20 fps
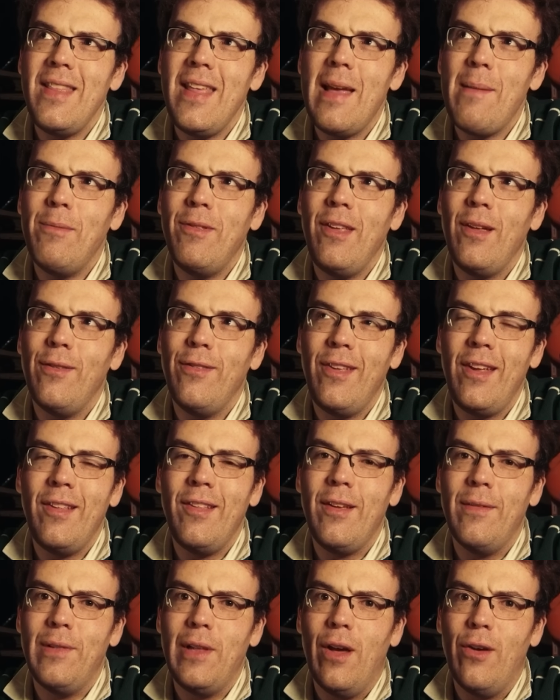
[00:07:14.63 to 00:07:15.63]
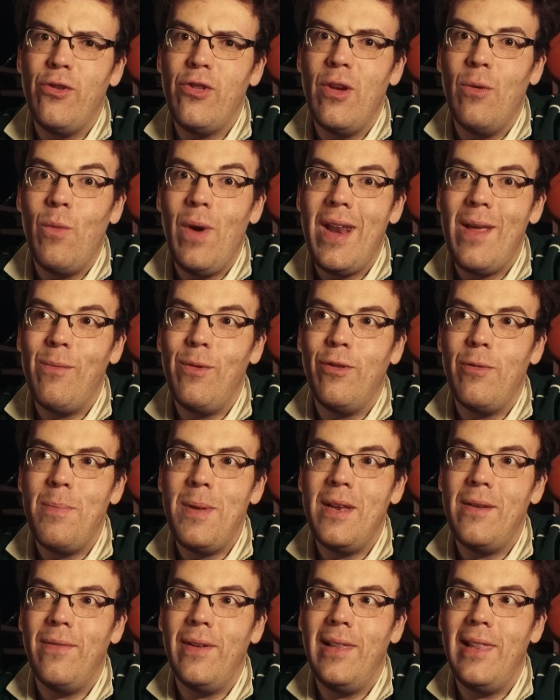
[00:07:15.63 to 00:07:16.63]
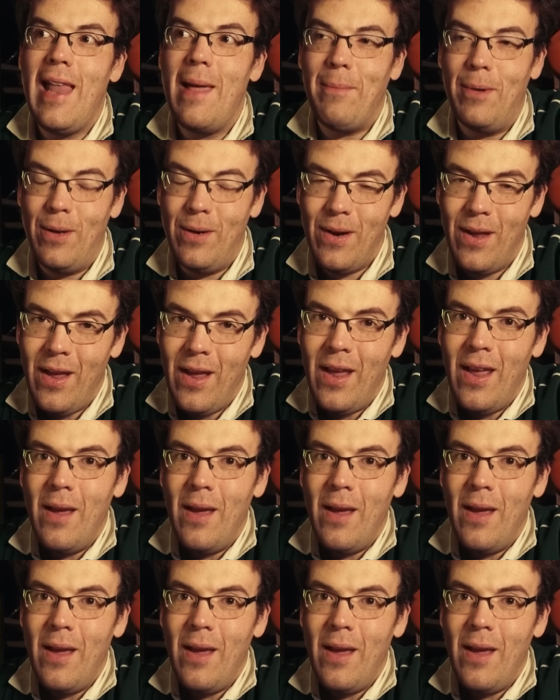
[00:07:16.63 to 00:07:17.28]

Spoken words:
The MCL 60 of last year, when it was a bit of a lemon,